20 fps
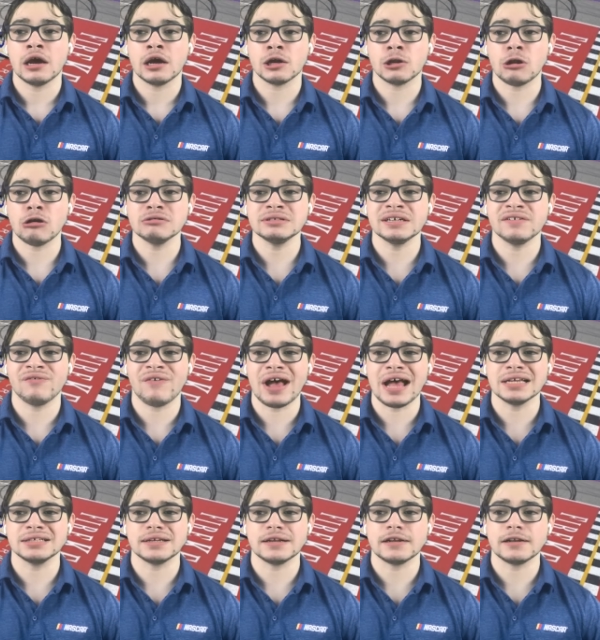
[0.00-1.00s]
closing
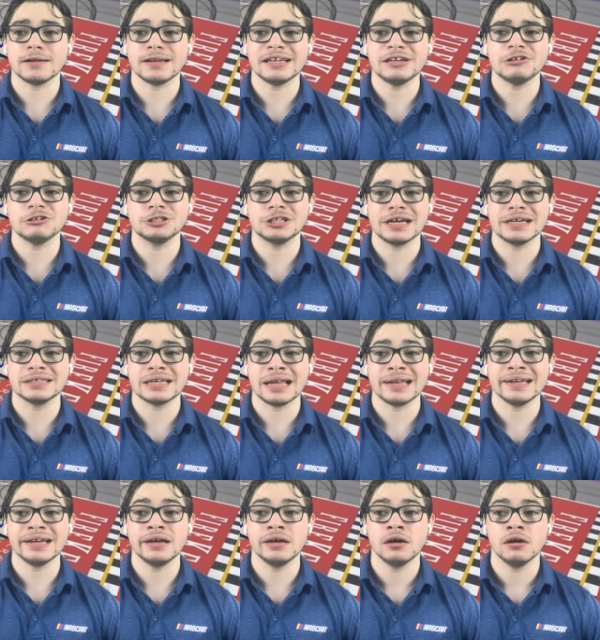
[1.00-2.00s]
fast on the leader Chase
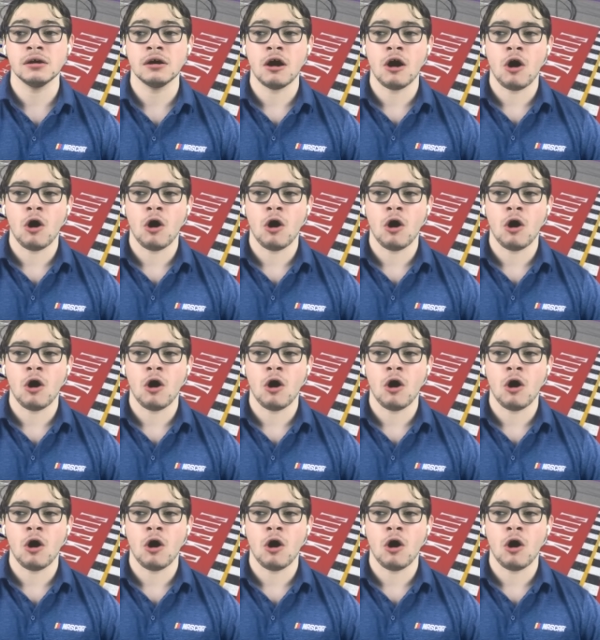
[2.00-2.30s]
Elliott,